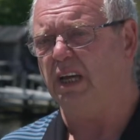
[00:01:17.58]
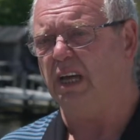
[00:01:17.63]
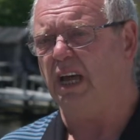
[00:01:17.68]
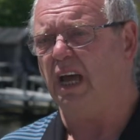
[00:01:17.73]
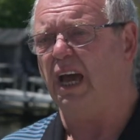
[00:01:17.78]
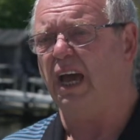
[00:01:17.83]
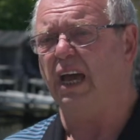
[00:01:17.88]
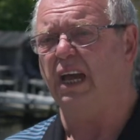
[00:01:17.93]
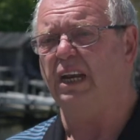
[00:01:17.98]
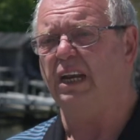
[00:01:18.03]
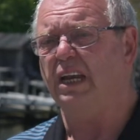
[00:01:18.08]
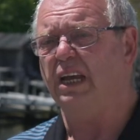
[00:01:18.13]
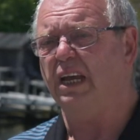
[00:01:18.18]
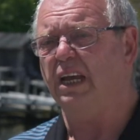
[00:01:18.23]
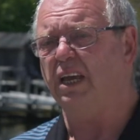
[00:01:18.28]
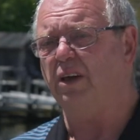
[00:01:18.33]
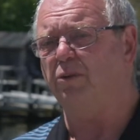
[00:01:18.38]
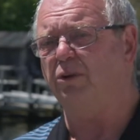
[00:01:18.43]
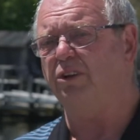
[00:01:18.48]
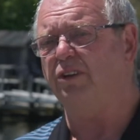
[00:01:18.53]
and
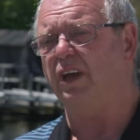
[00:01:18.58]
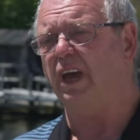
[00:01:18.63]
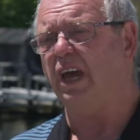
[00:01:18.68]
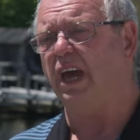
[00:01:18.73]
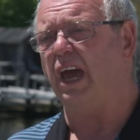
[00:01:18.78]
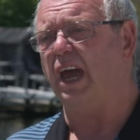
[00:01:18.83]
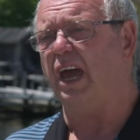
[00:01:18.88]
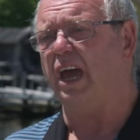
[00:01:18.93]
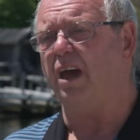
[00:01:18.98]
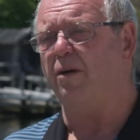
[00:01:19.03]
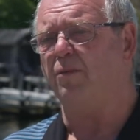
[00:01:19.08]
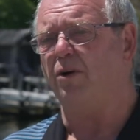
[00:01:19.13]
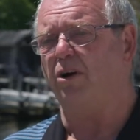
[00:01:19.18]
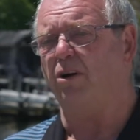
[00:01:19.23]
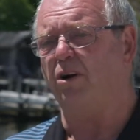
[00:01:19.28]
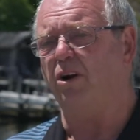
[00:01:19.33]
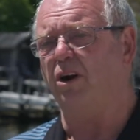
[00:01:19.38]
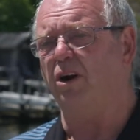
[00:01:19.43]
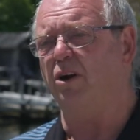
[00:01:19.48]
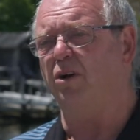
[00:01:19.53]
he would take a
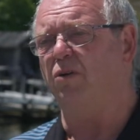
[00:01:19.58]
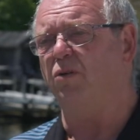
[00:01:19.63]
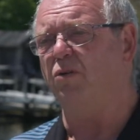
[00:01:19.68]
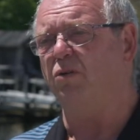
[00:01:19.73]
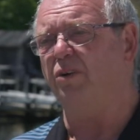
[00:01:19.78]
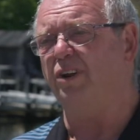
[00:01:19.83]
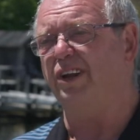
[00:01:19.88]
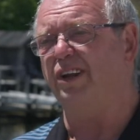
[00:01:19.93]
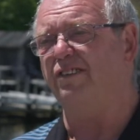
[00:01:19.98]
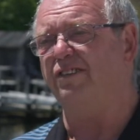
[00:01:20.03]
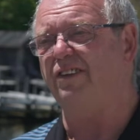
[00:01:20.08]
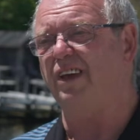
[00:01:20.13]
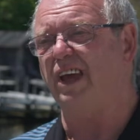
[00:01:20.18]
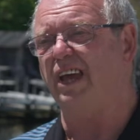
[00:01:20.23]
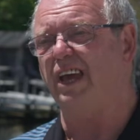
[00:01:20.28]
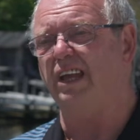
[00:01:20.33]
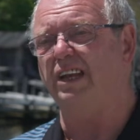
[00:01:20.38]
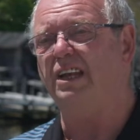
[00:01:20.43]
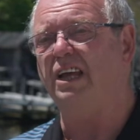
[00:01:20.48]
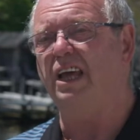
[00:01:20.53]
hammer and a hole in his
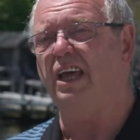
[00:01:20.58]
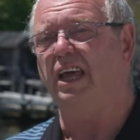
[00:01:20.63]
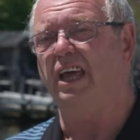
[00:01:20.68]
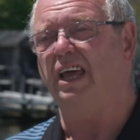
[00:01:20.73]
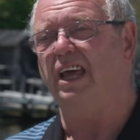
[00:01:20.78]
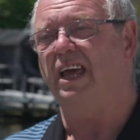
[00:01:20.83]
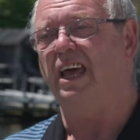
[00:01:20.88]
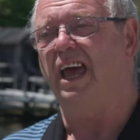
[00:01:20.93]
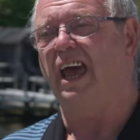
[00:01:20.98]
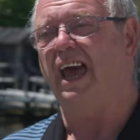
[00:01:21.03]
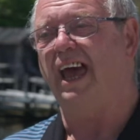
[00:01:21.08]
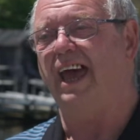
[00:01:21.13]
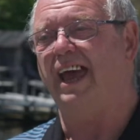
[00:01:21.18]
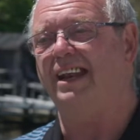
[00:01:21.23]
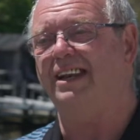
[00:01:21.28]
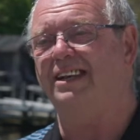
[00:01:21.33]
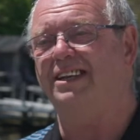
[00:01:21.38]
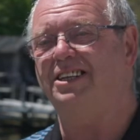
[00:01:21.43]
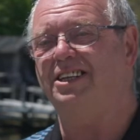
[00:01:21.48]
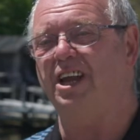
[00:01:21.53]
hand,
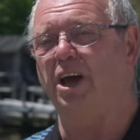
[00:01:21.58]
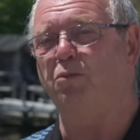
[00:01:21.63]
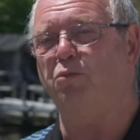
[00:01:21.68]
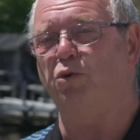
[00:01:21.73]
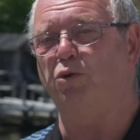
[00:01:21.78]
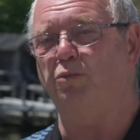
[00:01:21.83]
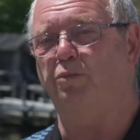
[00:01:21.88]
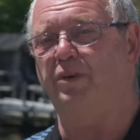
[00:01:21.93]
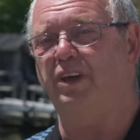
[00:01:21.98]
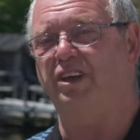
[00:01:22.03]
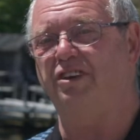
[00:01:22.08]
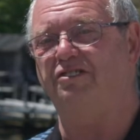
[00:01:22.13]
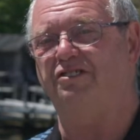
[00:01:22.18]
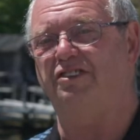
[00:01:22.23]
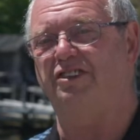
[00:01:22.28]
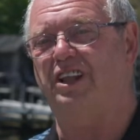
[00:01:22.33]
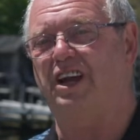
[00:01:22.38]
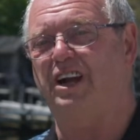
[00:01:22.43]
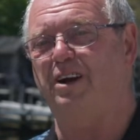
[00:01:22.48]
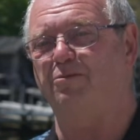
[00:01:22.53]
and that would be his
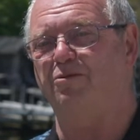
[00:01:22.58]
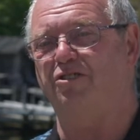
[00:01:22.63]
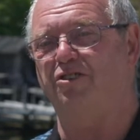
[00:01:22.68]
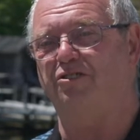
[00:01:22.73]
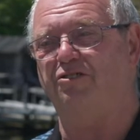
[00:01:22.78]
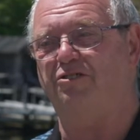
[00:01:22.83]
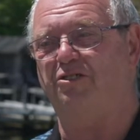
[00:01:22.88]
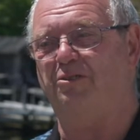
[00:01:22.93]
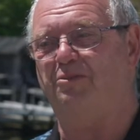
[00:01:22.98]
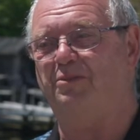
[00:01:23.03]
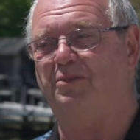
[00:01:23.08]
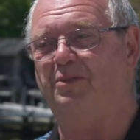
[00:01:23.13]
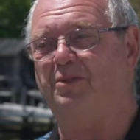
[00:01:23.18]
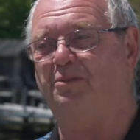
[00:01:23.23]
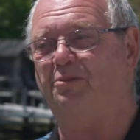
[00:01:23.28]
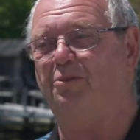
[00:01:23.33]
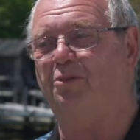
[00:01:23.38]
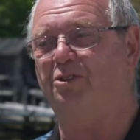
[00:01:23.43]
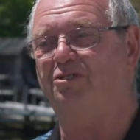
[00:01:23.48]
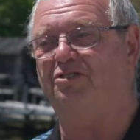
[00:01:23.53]
alarm system.
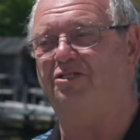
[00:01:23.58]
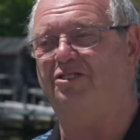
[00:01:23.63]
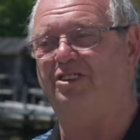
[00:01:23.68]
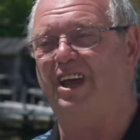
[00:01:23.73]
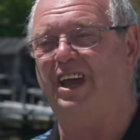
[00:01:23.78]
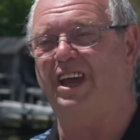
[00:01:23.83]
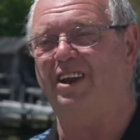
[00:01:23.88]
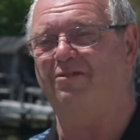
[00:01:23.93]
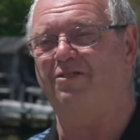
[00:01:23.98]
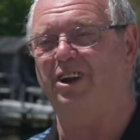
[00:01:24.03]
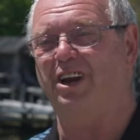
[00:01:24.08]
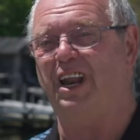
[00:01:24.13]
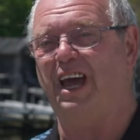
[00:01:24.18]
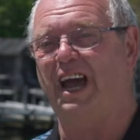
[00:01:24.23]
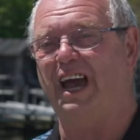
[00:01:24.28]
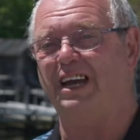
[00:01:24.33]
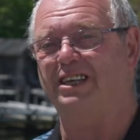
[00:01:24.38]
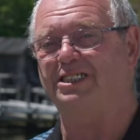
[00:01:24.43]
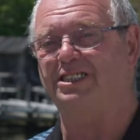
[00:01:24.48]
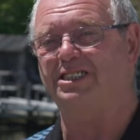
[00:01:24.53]
Once his hand
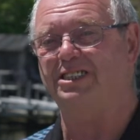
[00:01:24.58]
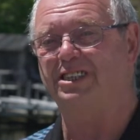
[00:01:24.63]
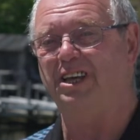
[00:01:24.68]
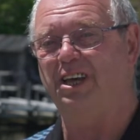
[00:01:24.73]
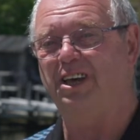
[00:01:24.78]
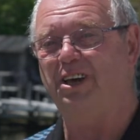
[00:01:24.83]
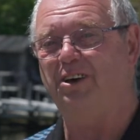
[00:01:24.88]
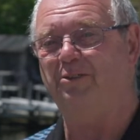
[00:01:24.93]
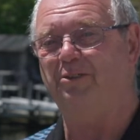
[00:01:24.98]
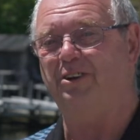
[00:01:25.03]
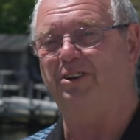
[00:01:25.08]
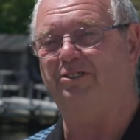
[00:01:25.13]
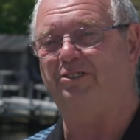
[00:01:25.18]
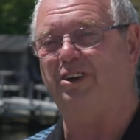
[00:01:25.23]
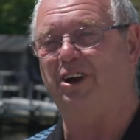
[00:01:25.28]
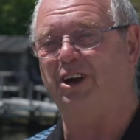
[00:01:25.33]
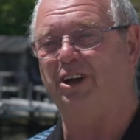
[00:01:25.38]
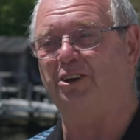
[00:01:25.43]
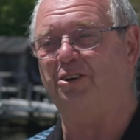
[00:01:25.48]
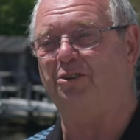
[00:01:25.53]
relaxed, when he
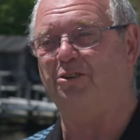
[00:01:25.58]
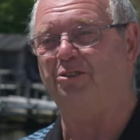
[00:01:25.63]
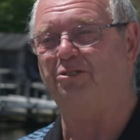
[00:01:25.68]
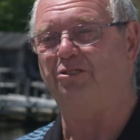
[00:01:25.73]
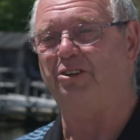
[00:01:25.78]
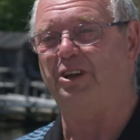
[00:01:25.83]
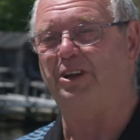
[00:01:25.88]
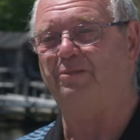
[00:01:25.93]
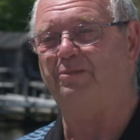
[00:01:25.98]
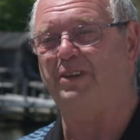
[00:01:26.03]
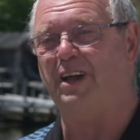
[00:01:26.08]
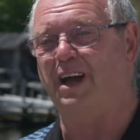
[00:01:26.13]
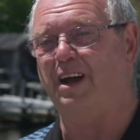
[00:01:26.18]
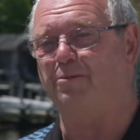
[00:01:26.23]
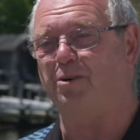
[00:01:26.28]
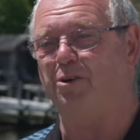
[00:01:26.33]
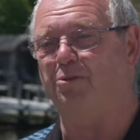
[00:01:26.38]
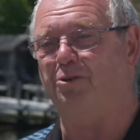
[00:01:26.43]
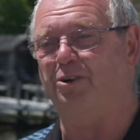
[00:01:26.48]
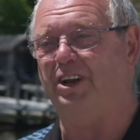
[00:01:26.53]
started to go to sleep, the
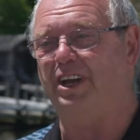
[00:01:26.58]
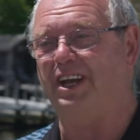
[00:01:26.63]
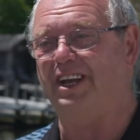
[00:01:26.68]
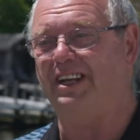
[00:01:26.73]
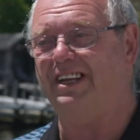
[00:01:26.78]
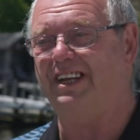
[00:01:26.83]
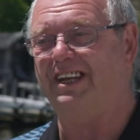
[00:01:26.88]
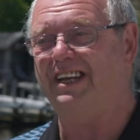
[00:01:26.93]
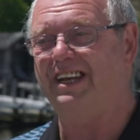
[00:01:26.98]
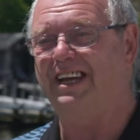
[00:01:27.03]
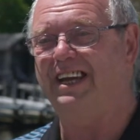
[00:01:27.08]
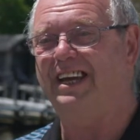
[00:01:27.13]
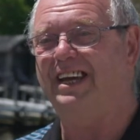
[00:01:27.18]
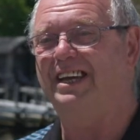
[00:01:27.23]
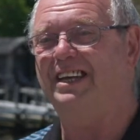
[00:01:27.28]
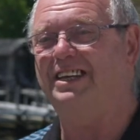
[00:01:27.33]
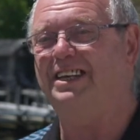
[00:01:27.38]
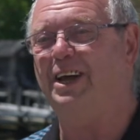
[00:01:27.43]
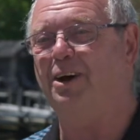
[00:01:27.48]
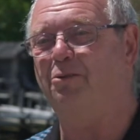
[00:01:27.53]
hammer would hit.
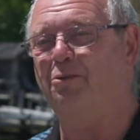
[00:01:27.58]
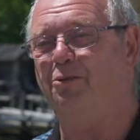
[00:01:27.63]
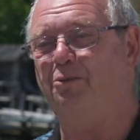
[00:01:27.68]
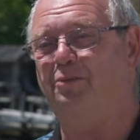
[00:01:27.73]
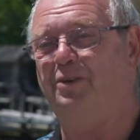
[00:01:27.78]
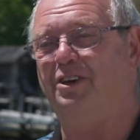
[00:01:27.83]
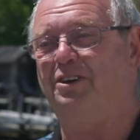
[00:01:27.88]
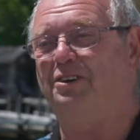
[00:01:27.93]
That would